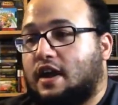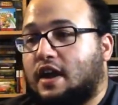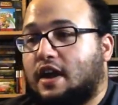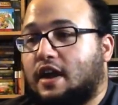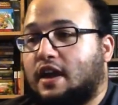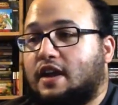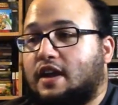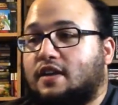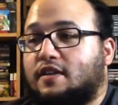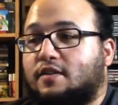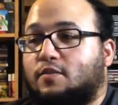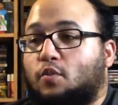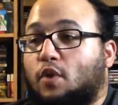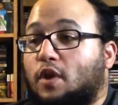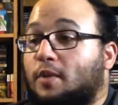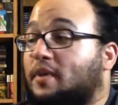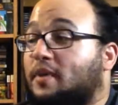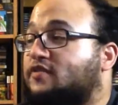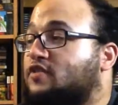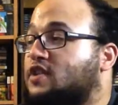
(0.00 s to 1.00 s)
And
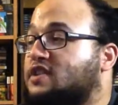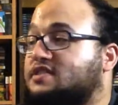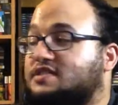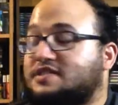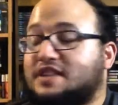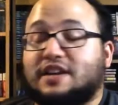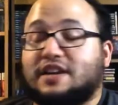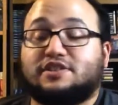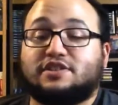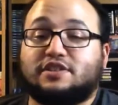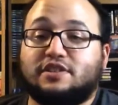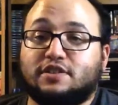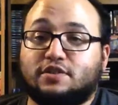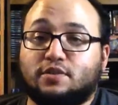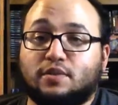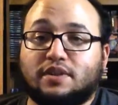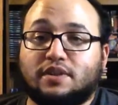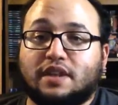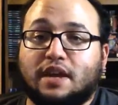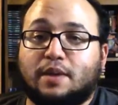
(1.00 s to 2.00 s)
one of my friends is actually
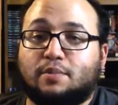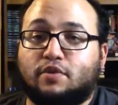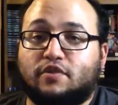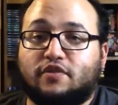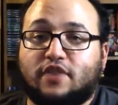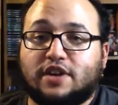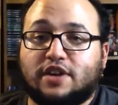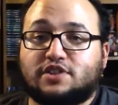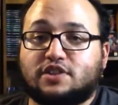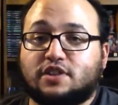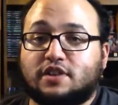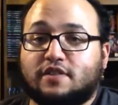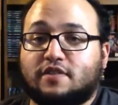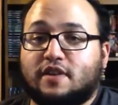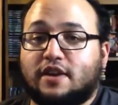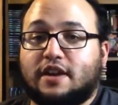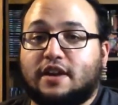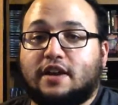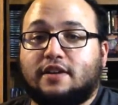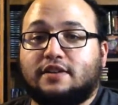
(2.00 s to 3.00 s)
doing that professionally
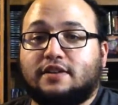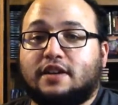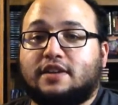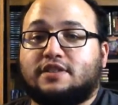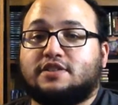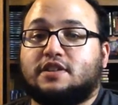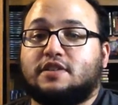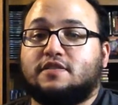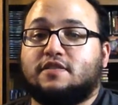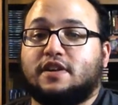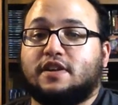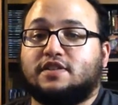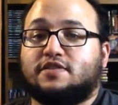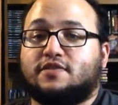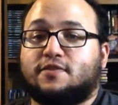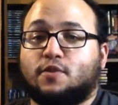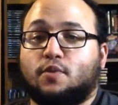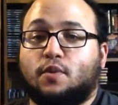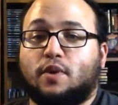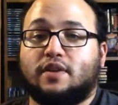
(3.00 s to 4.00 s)
right now. He actually writes
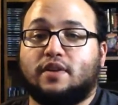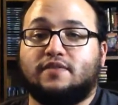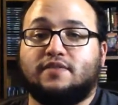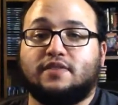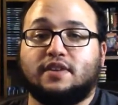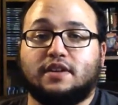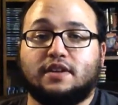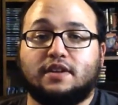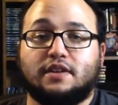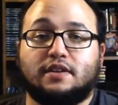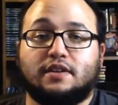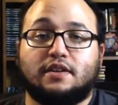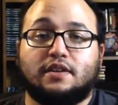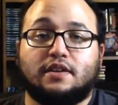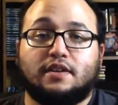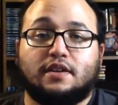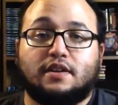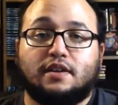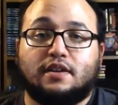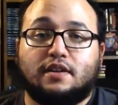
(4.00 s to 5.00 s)
for one of the
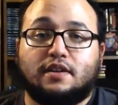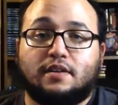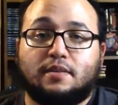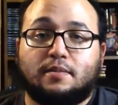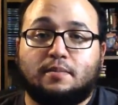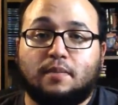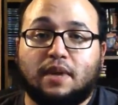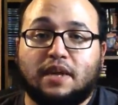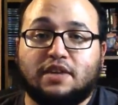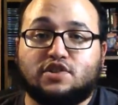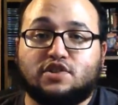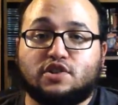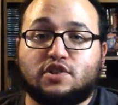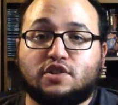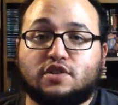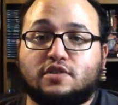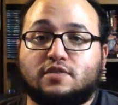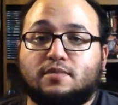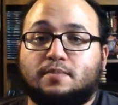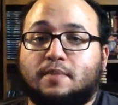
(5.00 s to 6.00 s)

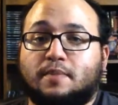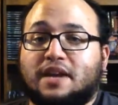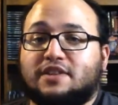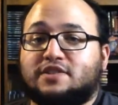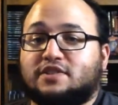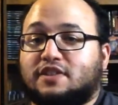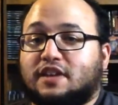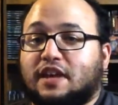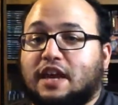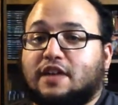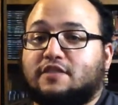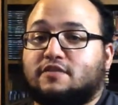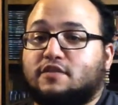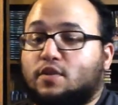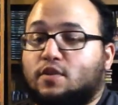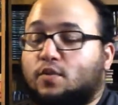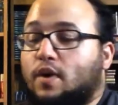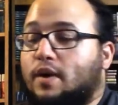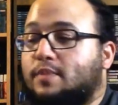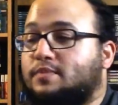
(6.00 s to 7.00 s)
major Magic the
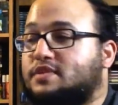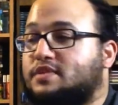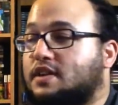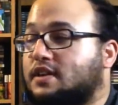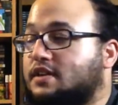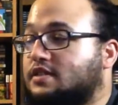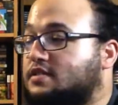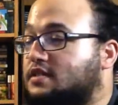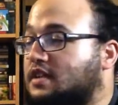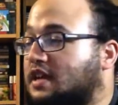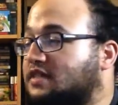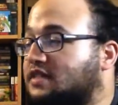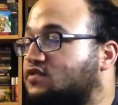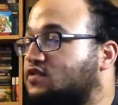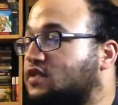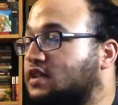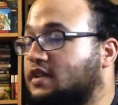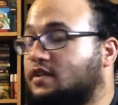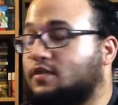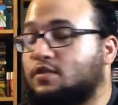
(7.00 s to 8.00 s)
Gathering websites, and that's
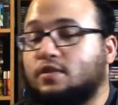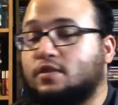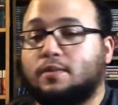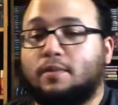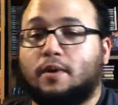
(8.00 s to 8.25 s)
really cool.